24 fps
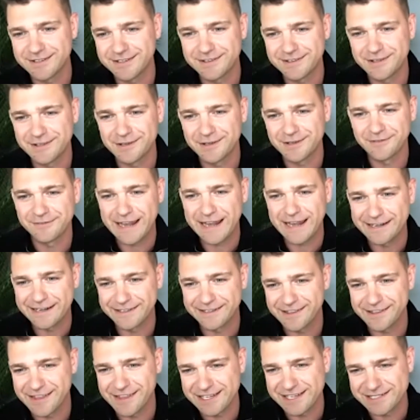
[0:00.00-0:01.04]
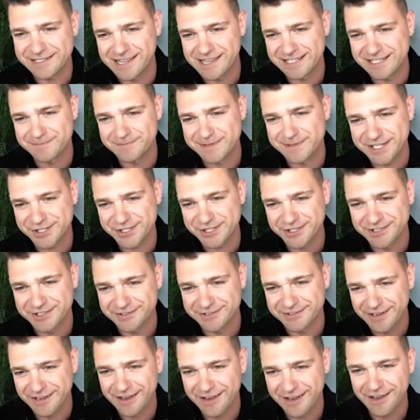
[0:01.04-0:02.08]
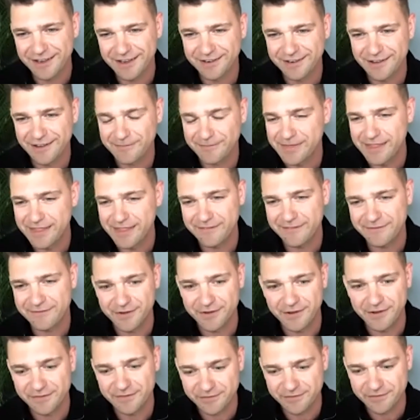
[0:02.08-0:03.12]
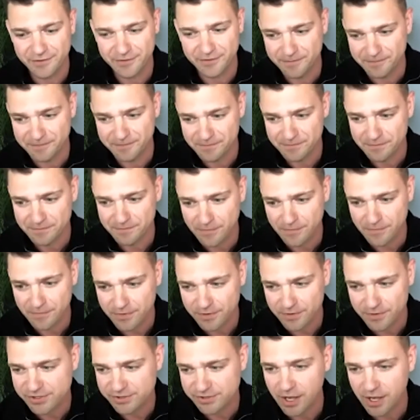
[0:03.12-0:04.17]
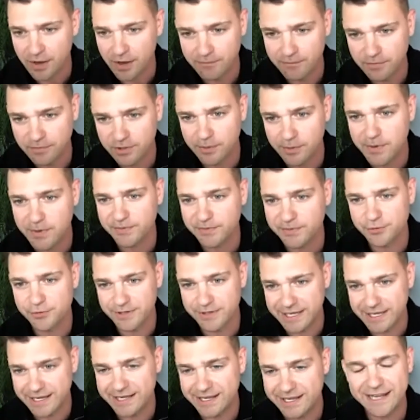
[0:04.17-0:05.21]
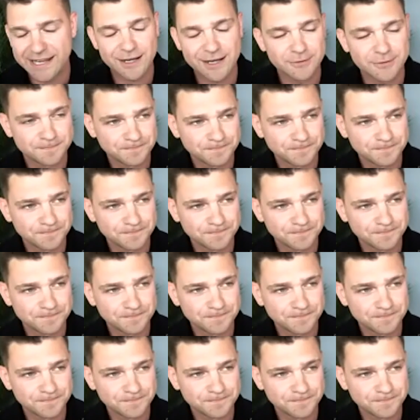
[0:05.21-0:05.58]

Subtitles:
have landed this position, and I've been there for just coming up to a year now.